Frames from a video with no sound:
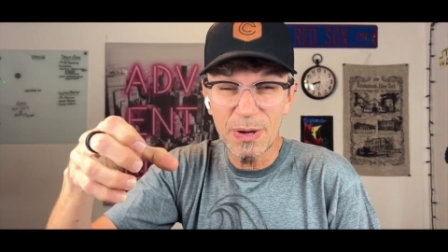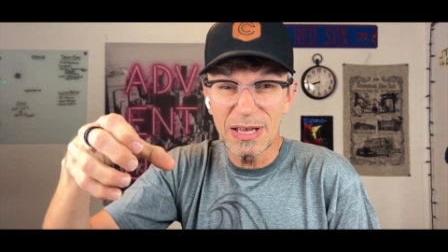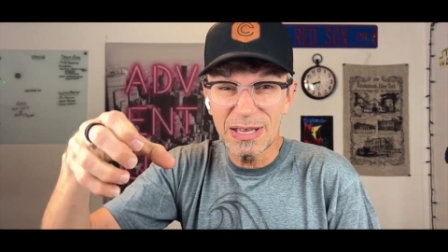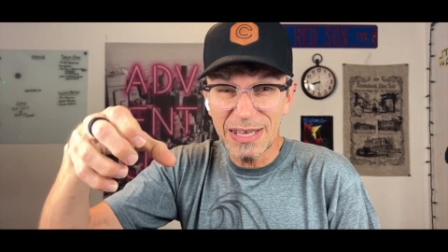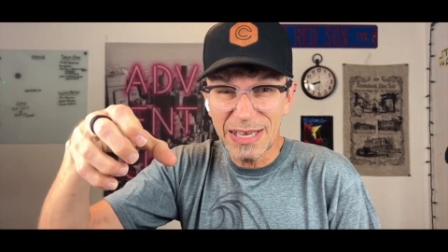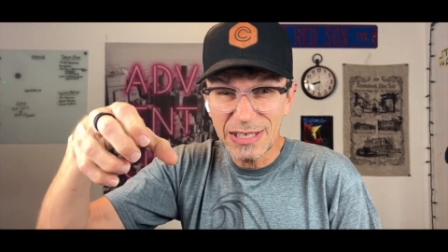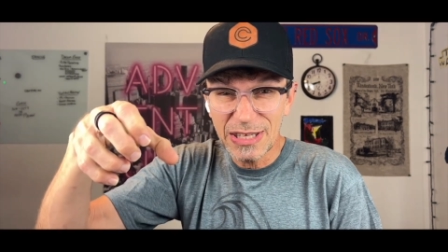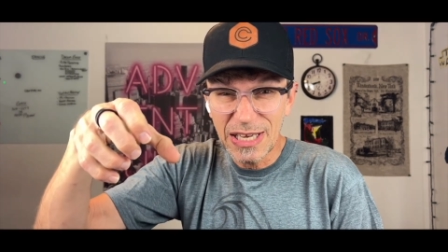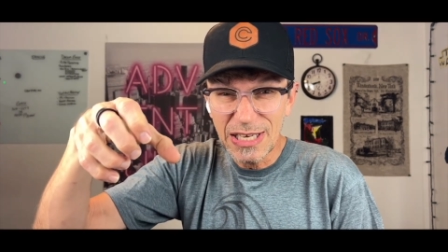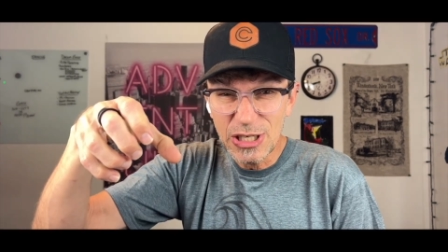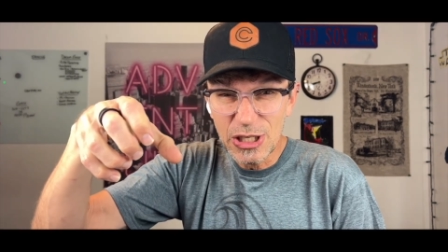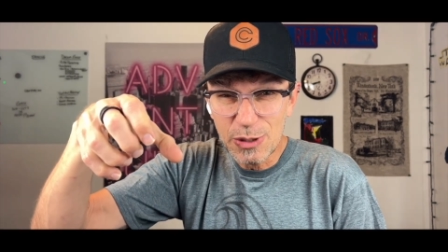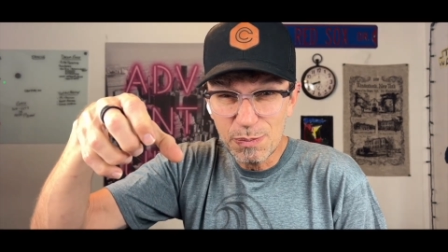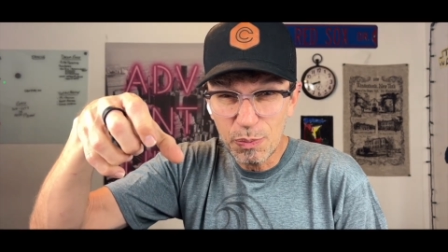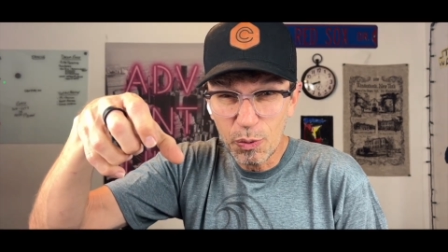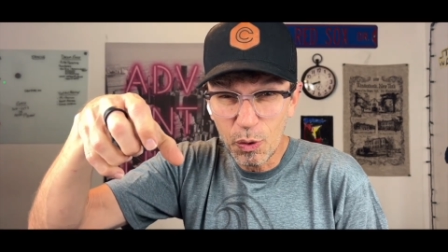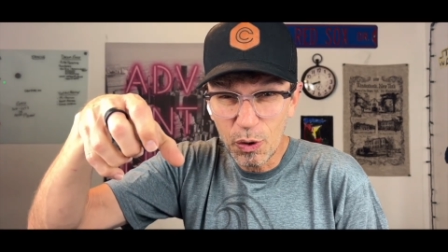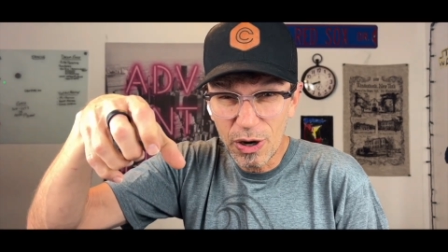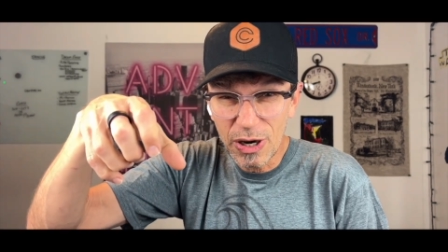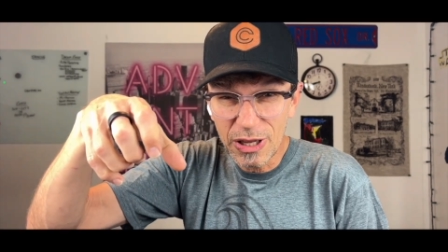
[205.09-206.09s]
like they just
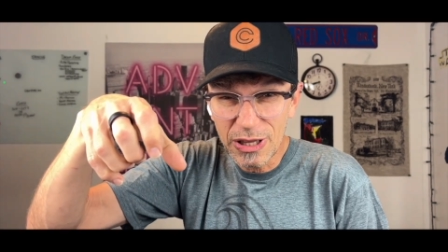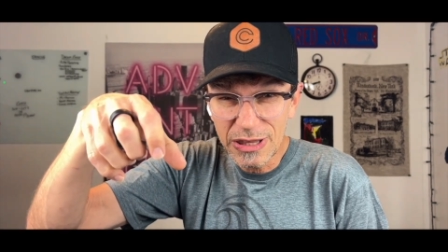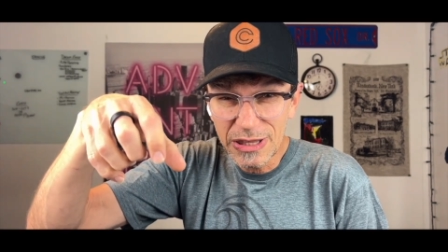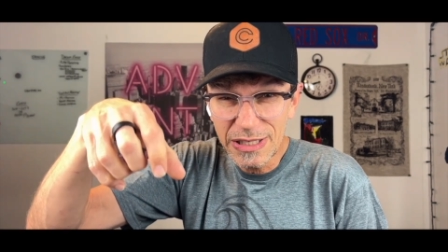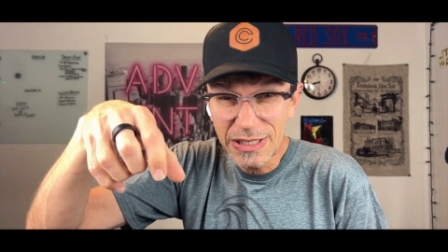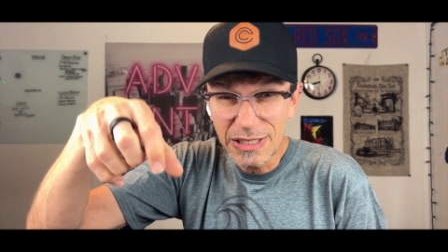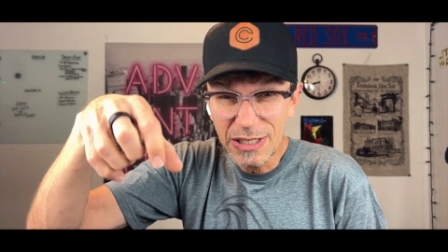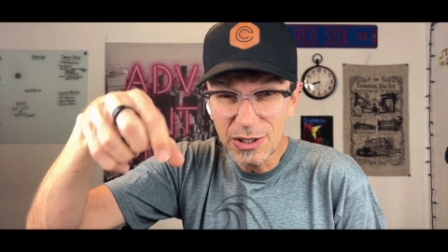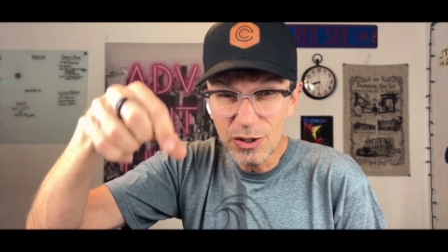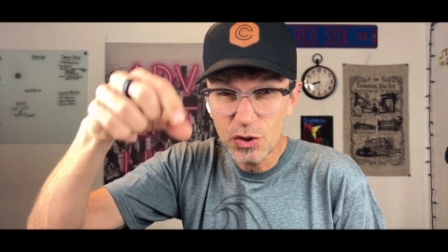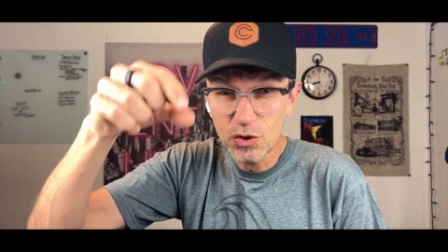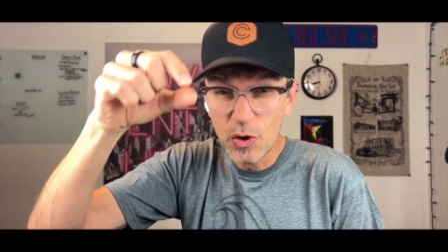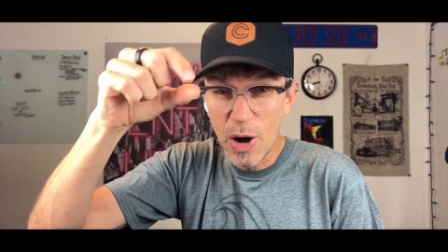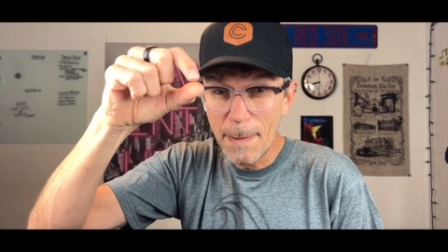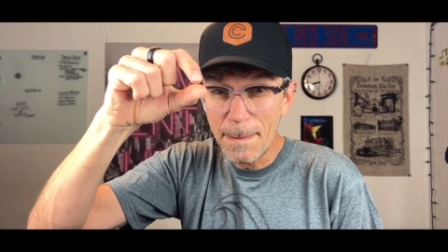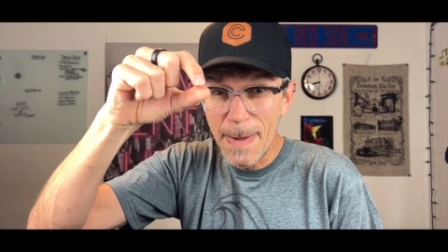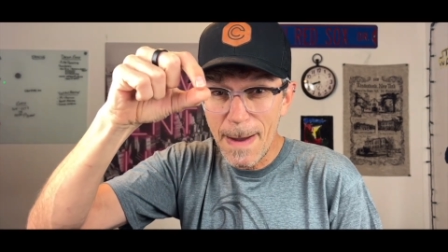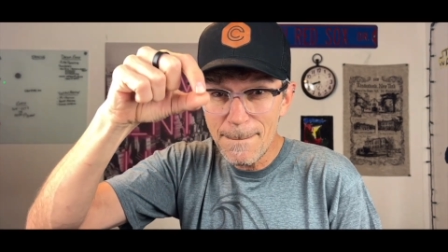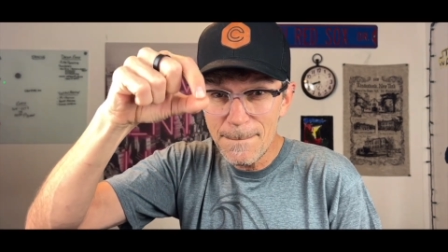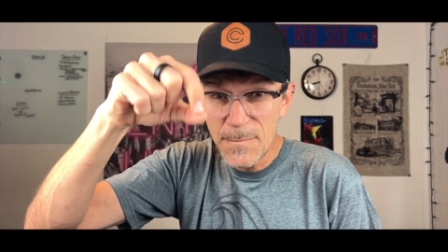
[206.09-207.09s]
pour a little
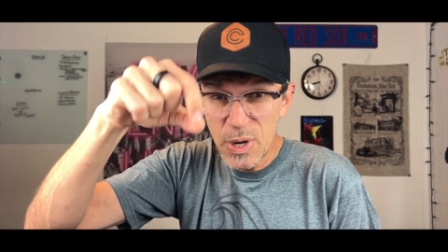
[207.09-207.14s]
drop,